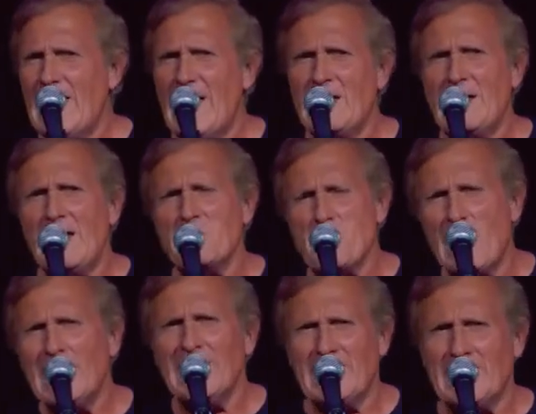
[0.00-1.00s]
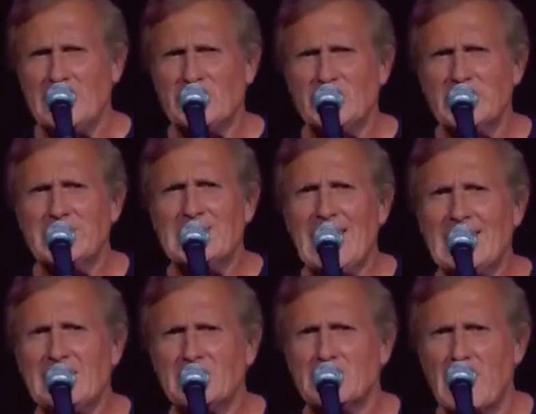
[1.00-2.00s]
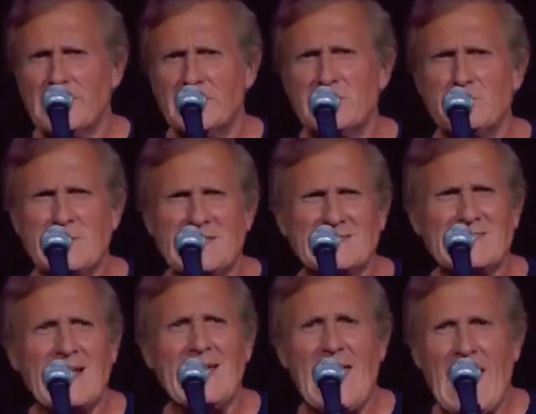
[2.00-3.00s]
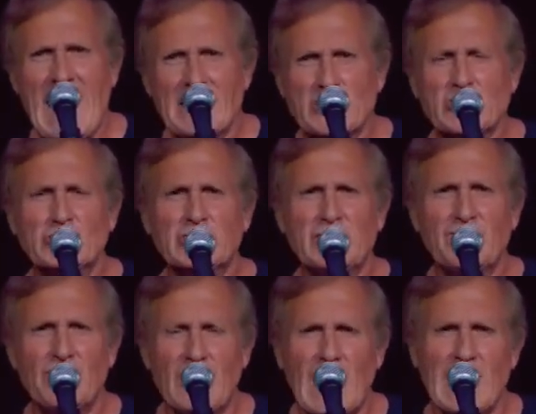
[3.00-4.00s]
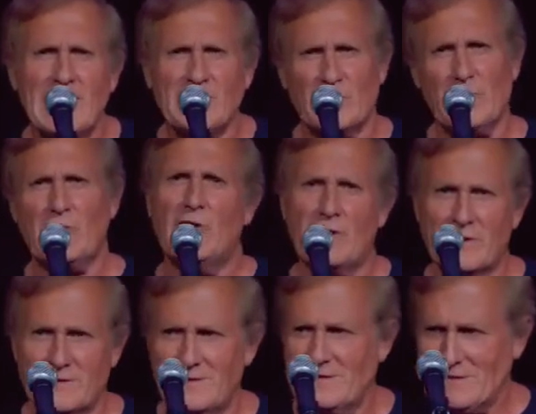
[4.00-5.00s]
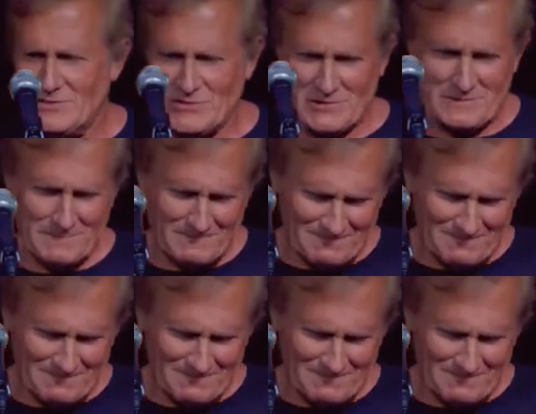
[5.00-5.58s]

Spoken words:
At my age, getting lucky means I actually find the car keys.